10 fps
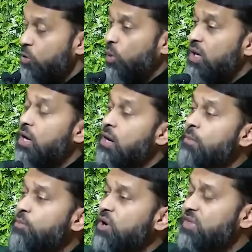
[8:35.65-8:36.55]
when a
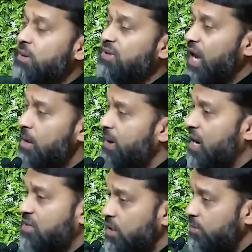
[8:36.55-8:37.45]
number of them came
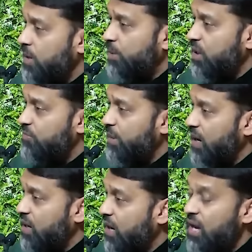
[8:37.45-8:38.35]
back to the people of
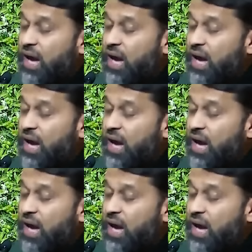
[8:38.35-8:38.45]
Mecca